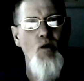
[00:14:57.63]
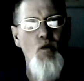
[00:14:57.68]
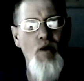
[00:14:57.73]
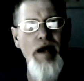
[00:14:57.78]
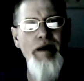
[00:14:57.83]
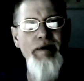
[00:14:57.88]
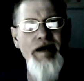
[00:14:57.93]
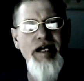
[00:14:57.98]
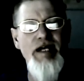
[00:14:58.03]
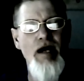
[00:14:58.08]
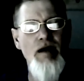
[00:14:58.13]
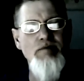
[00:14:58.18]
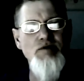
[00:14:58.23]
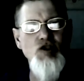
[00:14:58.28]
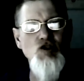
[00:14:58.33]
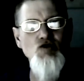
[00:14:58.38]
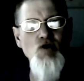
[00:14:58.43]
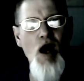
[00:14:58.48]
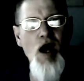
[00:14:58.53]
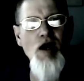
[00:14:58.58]
we become
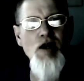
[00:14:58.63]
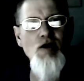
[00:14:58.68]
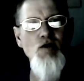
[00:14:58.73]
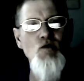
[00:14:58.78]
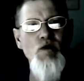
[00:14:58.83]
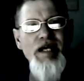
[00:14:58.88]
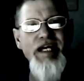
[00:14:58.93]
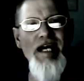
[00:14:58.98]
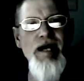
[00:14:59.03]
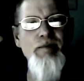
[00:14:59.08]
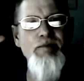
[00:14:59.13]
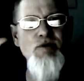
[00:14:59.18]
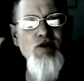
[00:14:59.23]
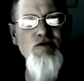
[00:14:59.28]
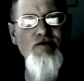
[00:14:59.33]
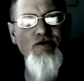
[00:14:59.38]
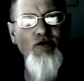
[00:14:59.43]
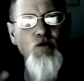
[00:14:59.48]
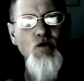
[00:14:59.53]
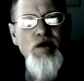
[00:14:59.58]
stronger. We get
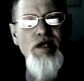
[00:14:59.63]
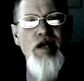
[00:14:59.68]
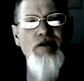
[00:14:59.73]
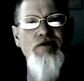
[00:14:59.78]
moved to